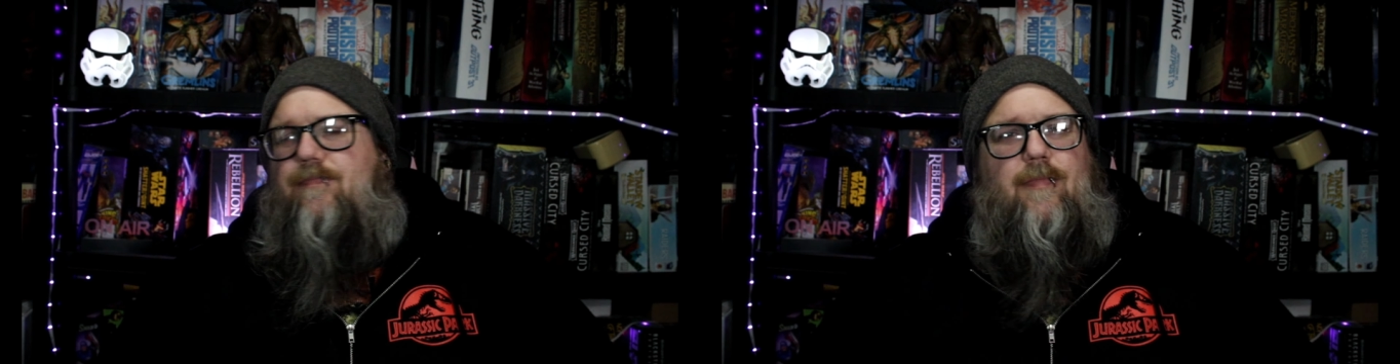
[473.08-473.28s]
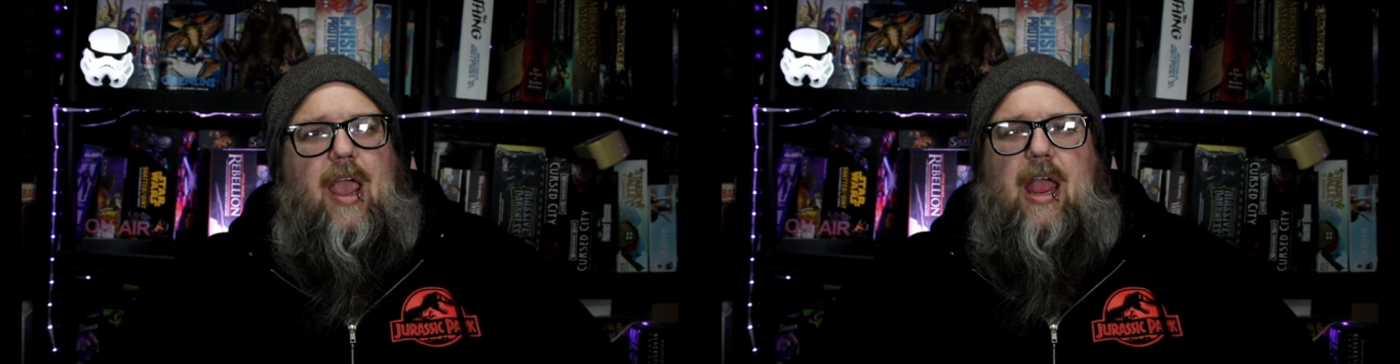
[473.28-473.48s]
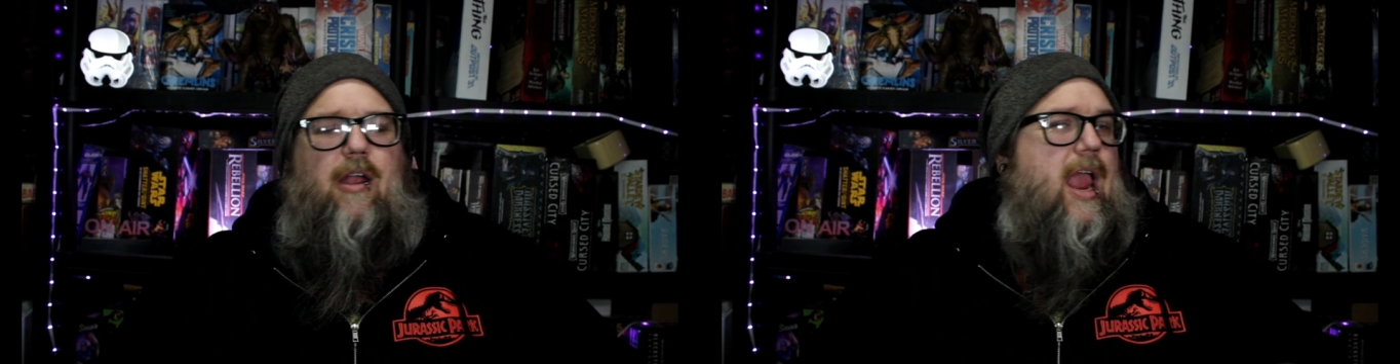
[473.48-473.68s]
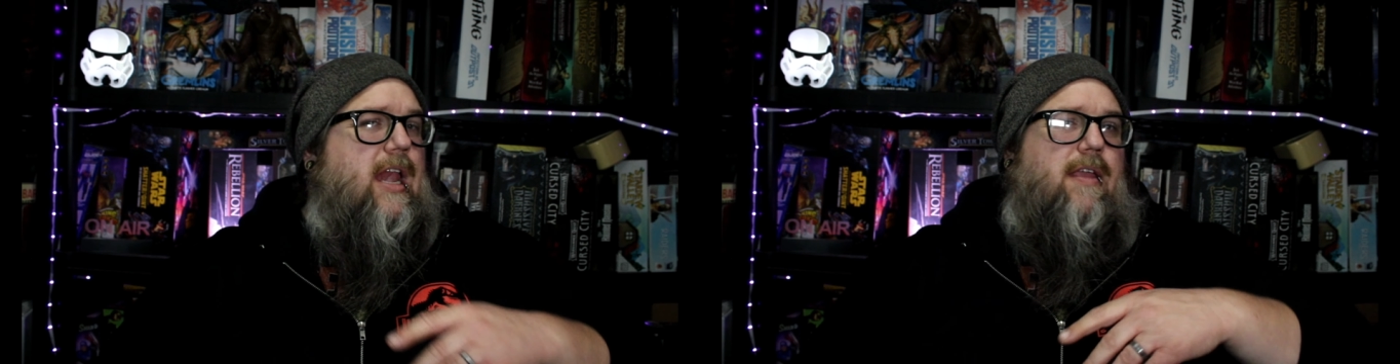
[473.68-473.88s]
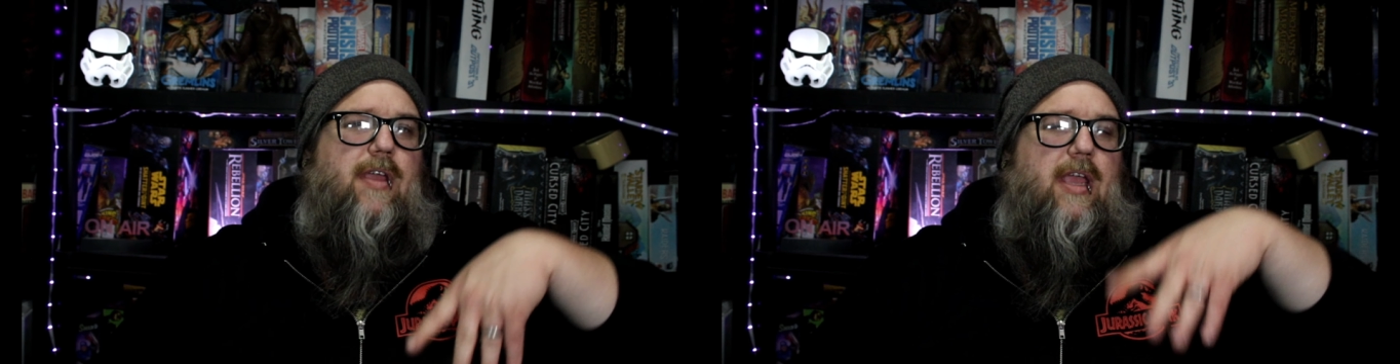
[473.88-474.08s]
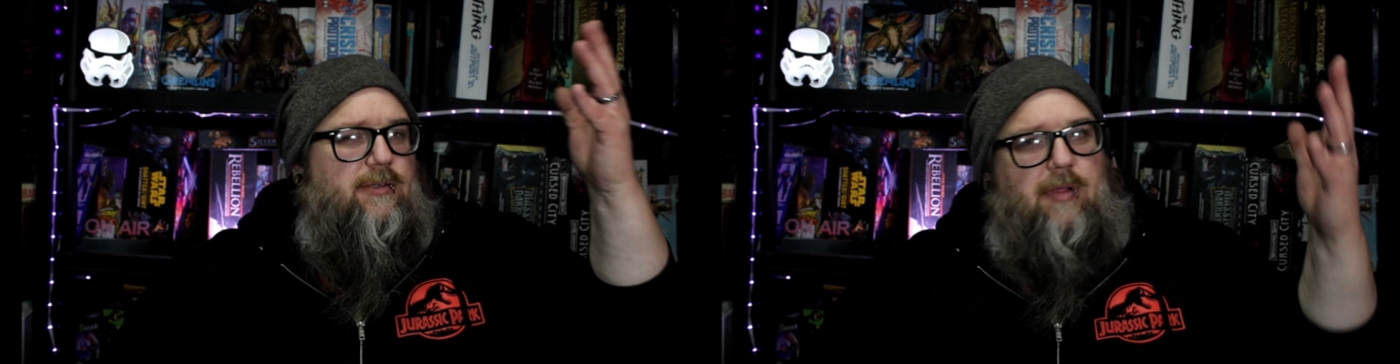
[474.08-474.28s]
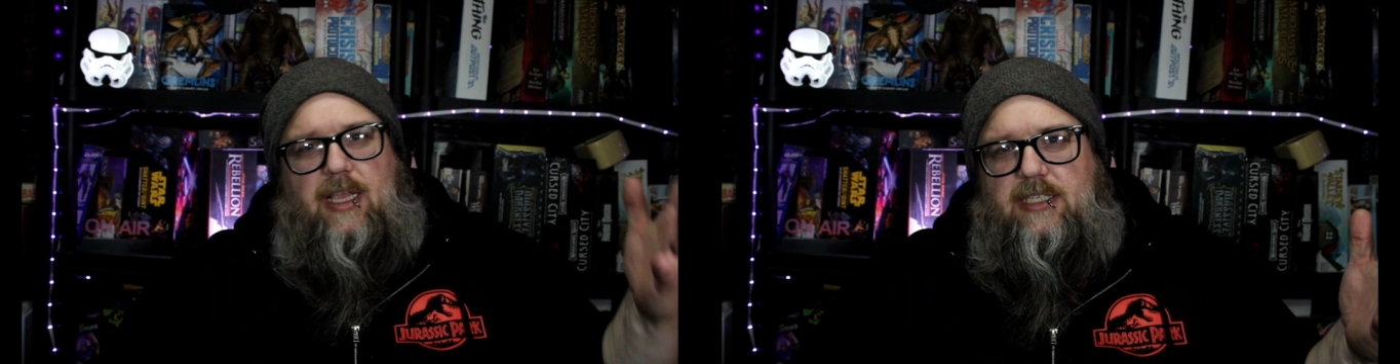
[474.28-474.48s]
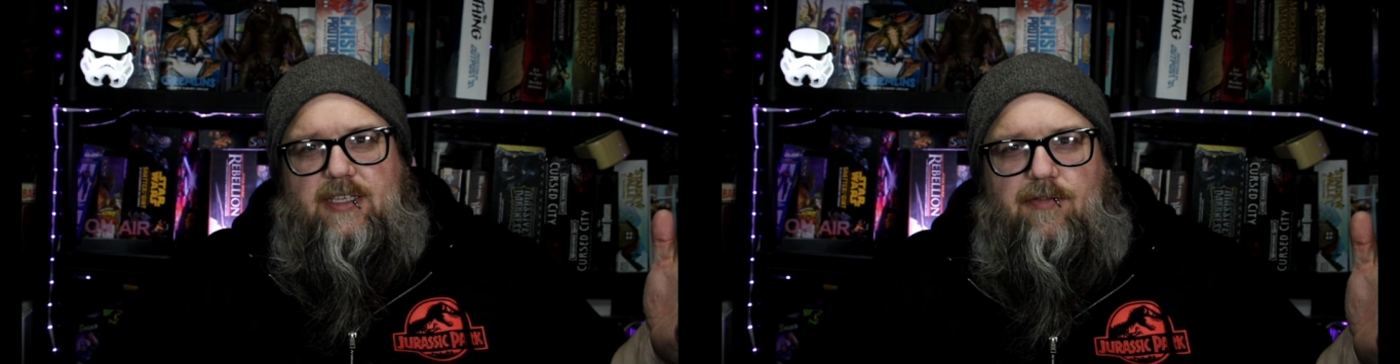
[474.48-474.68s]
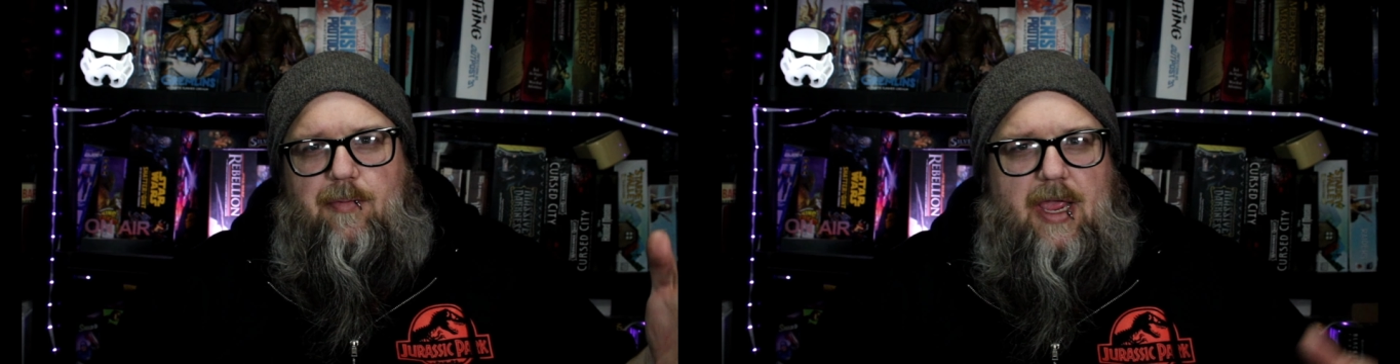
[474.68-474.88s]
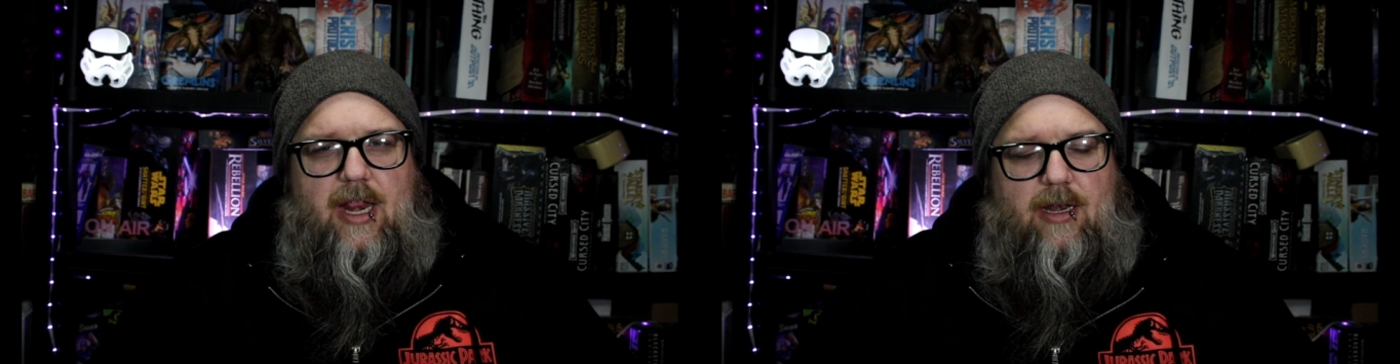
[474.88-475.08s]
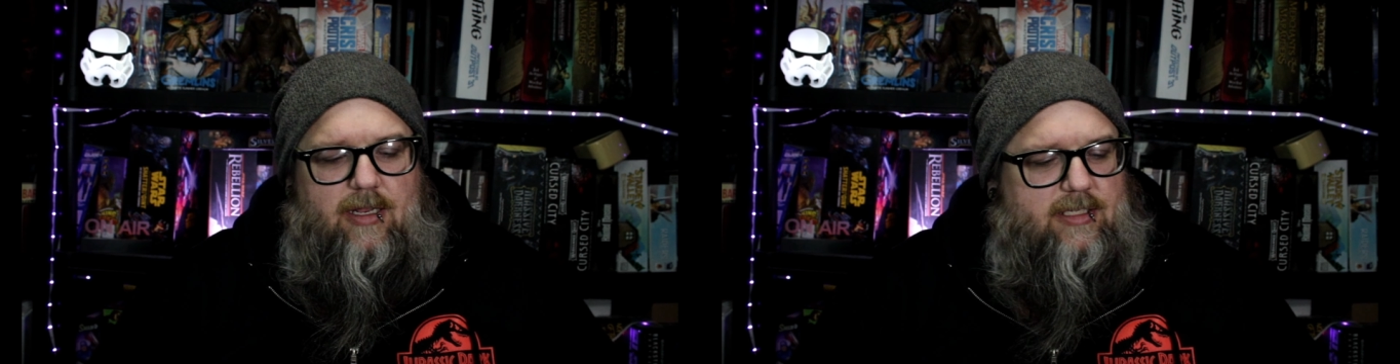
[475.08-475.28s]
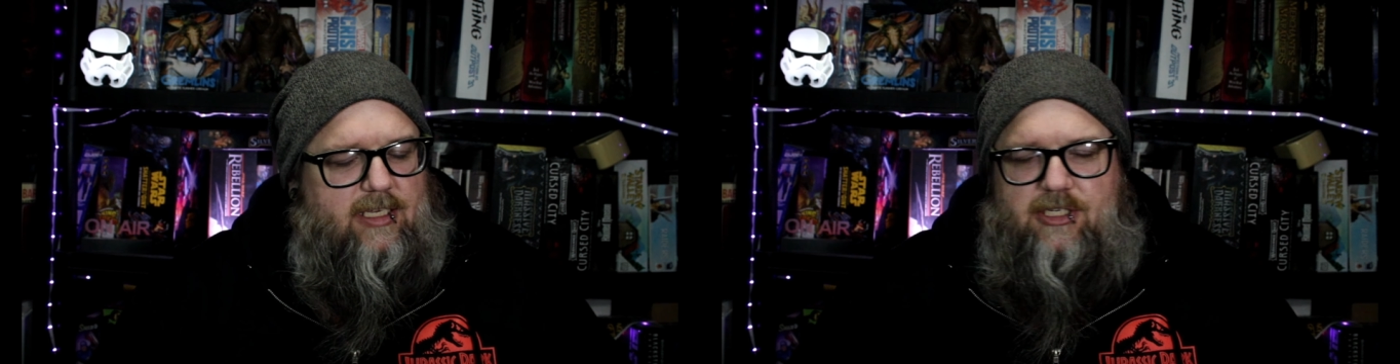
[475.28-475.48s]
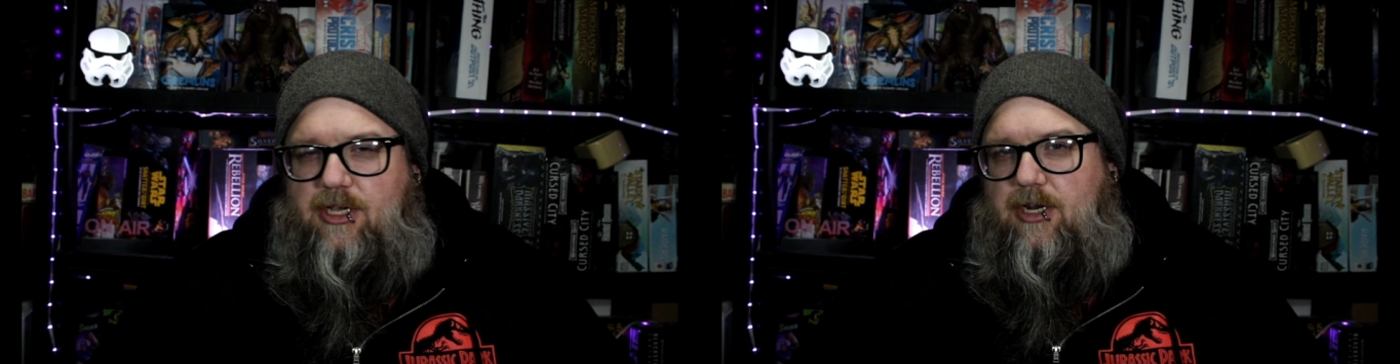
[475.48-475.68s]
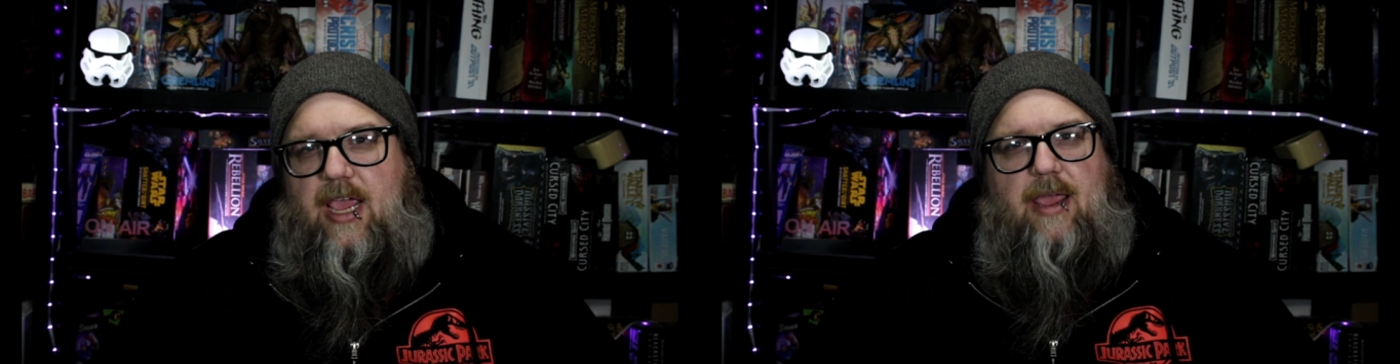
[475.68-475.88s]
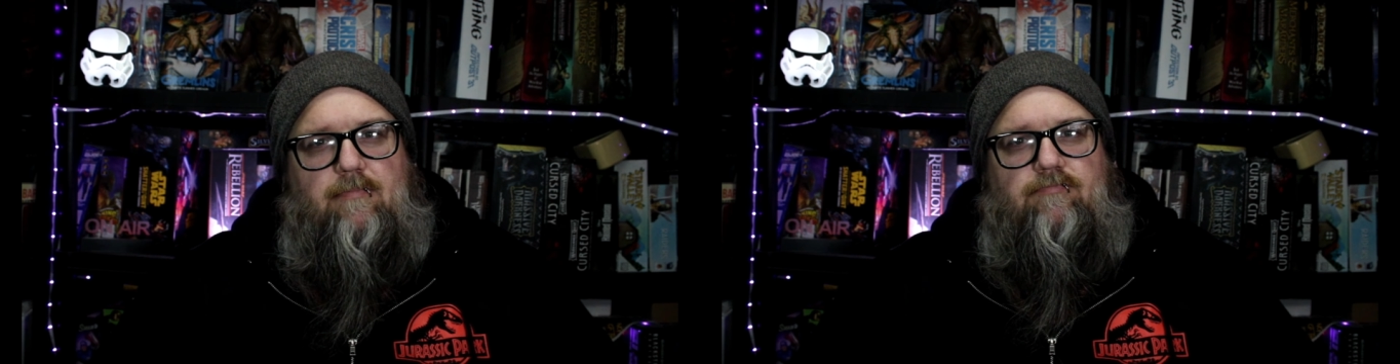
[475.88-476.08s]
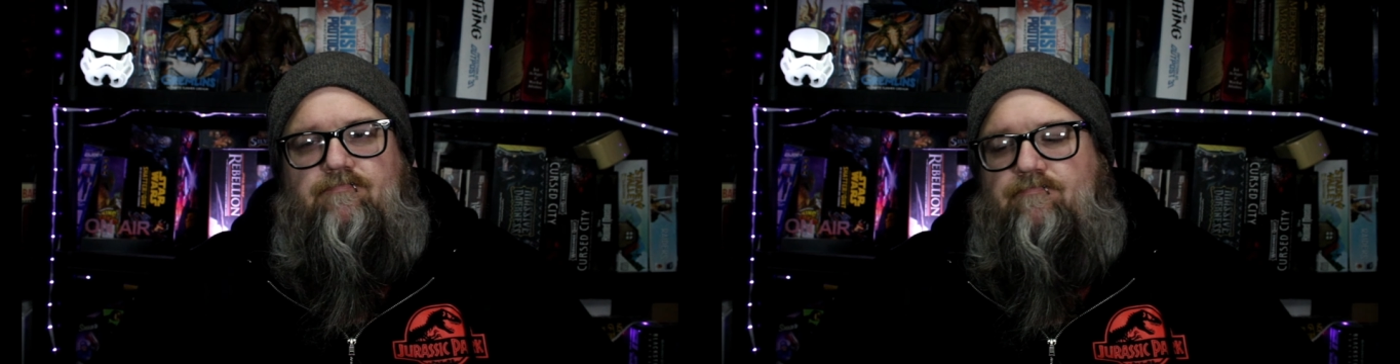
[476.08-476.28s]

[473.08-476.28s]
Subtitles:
Are any of you guys playing Silver Bayonet? It's such a good game.